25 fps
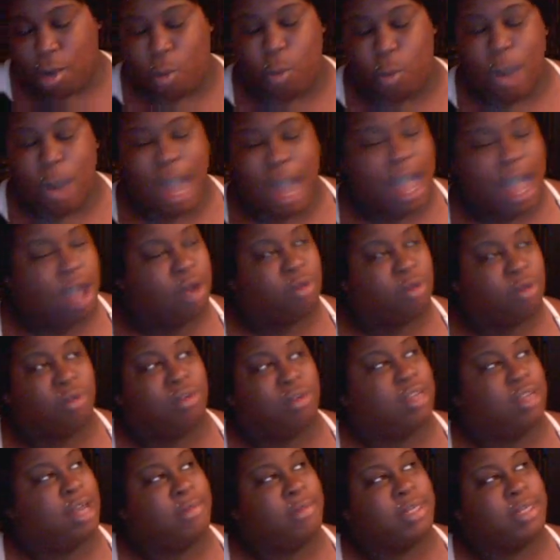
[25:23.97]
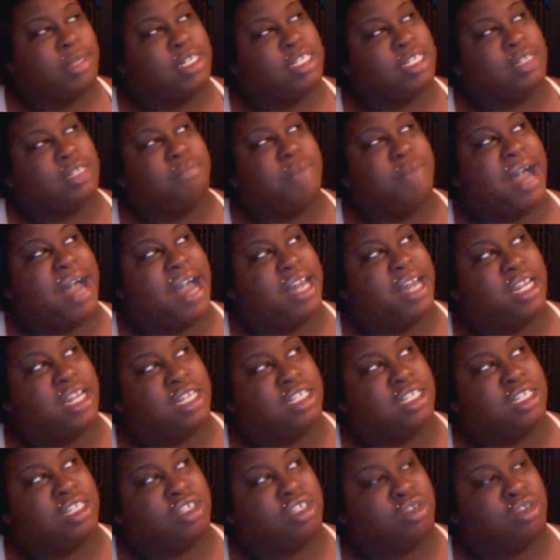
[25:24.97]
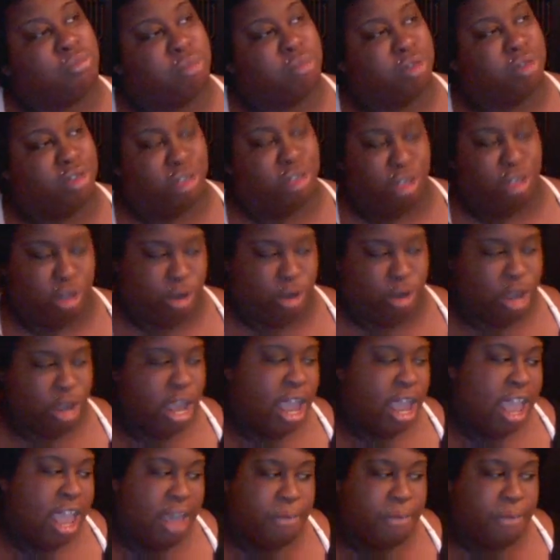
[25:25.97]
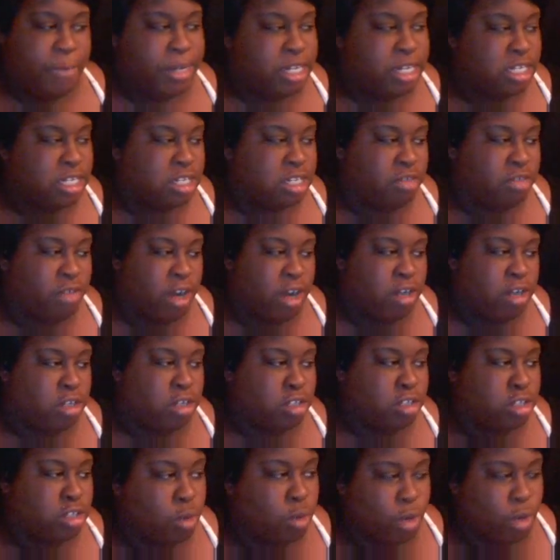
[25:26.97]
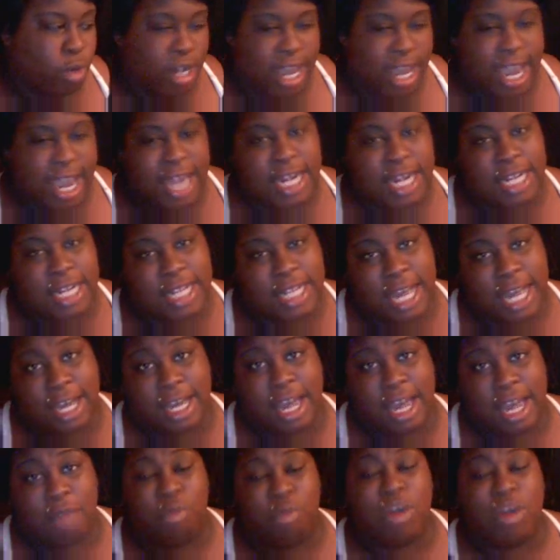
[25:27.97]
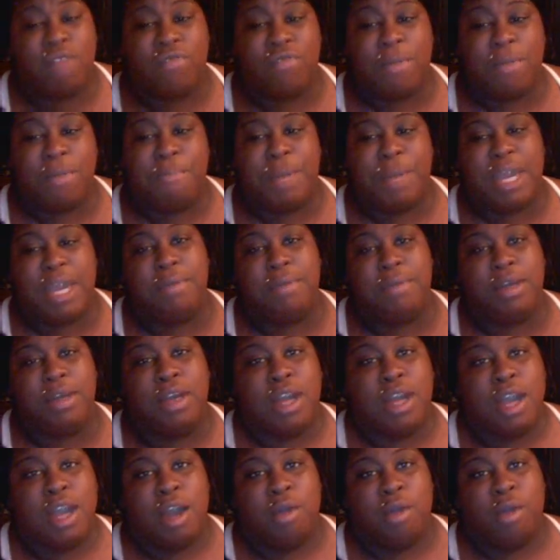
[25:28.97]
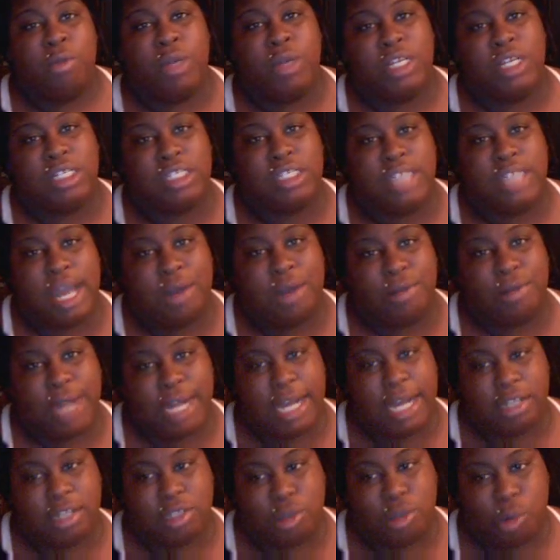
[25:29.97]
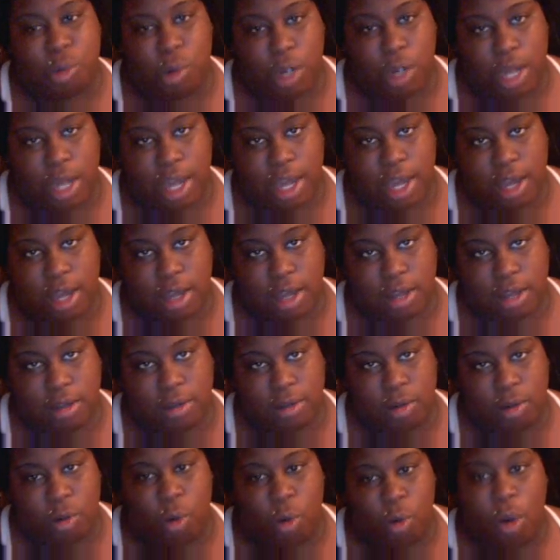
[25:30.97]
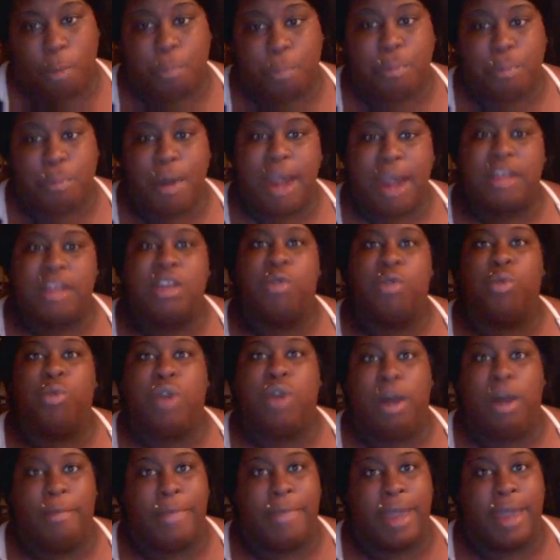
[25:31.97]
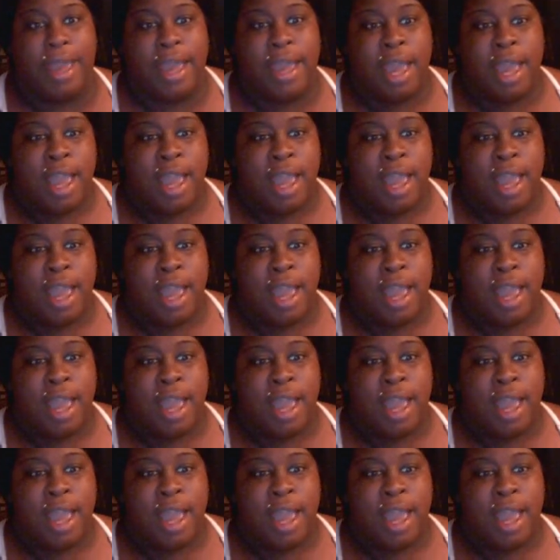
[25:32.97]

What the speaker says: "Wow, let me just buy this super glue and put this around the toilet." Anything had. What if a baby would have sat on that toilet, or a pregnant woman,